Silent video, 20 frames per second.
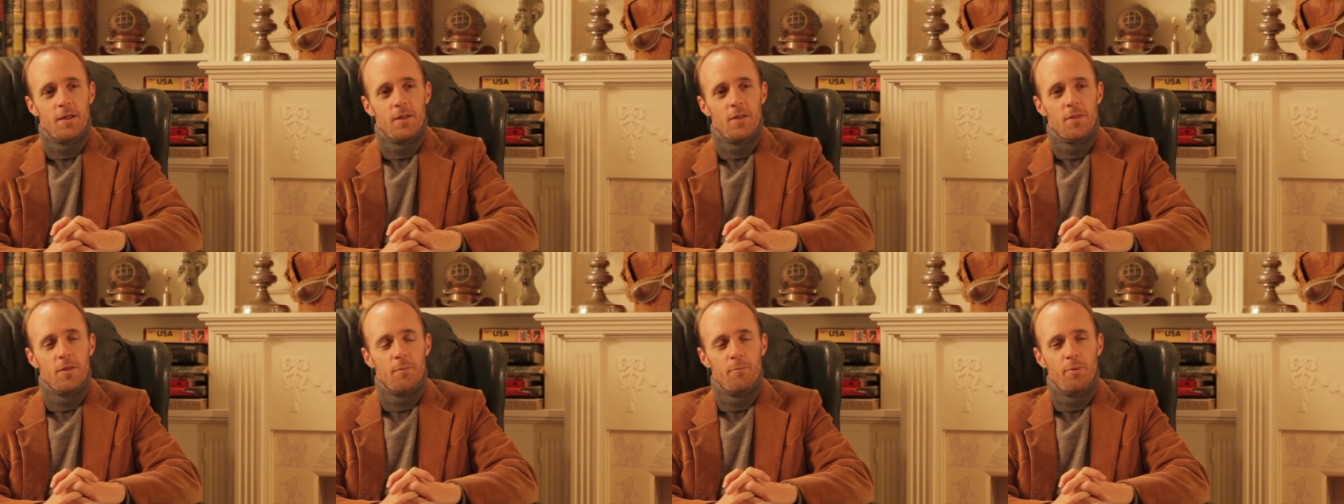
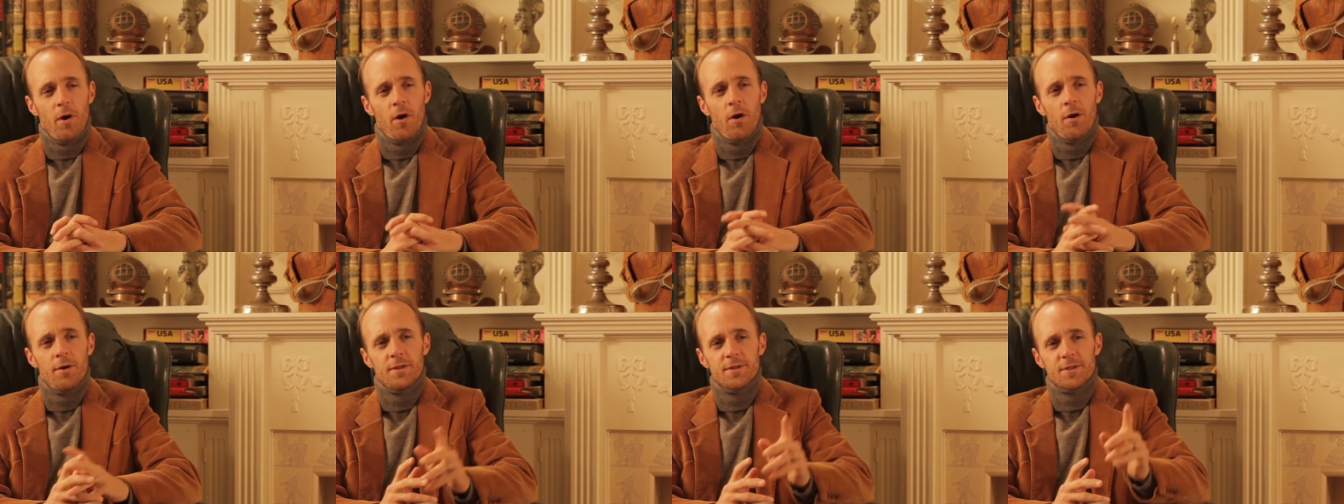The
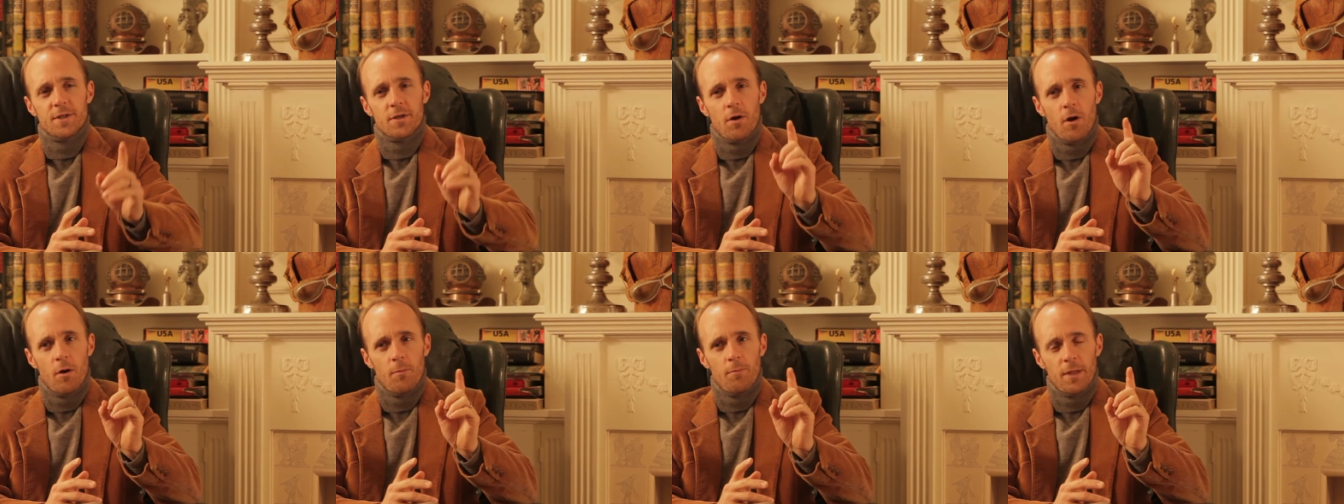Bard is a
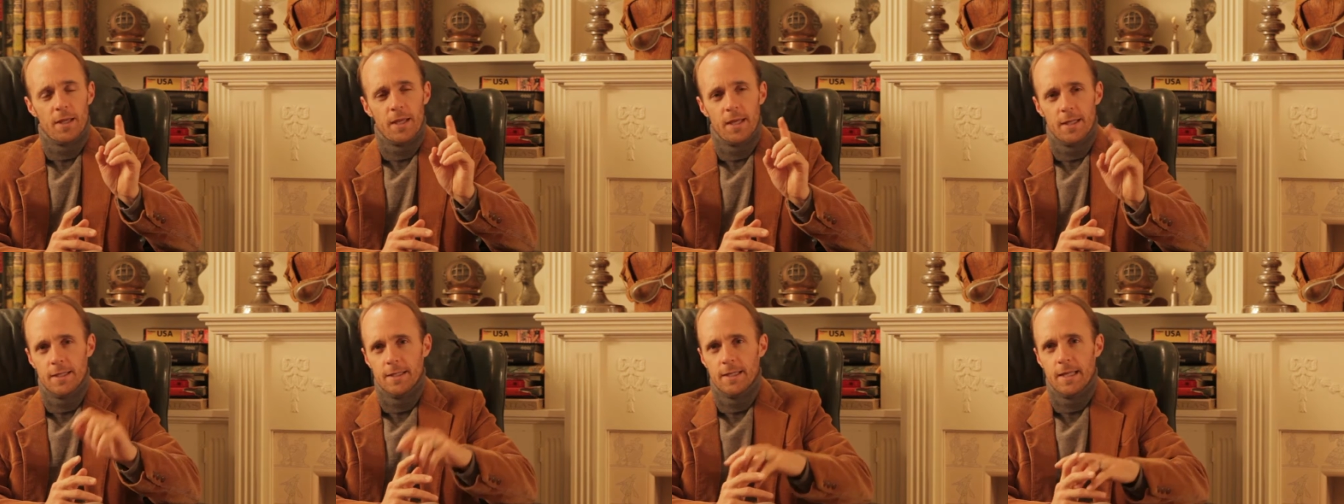
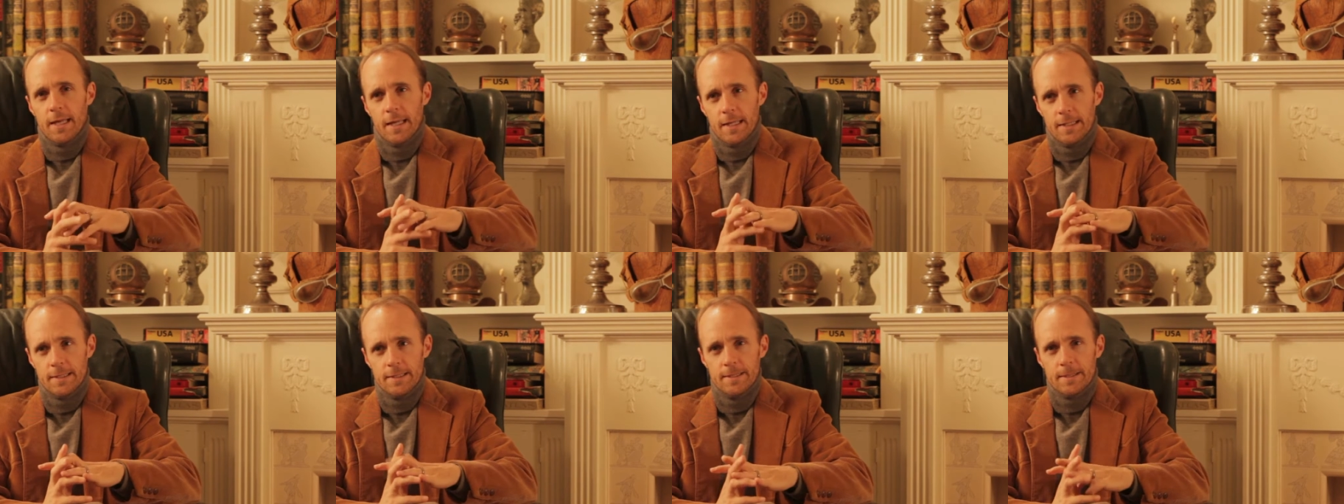complicated
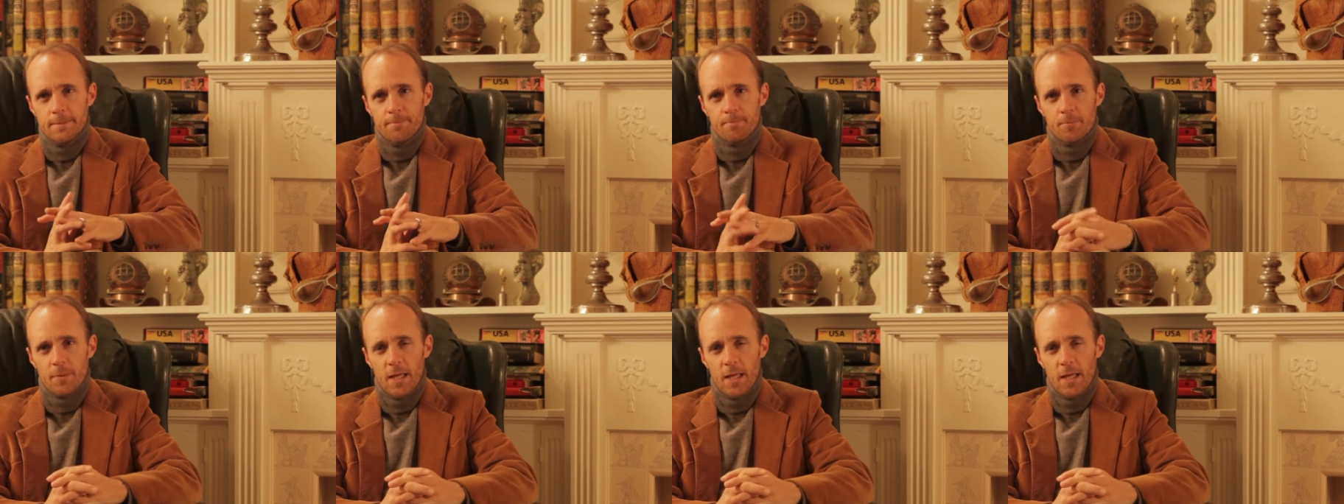case.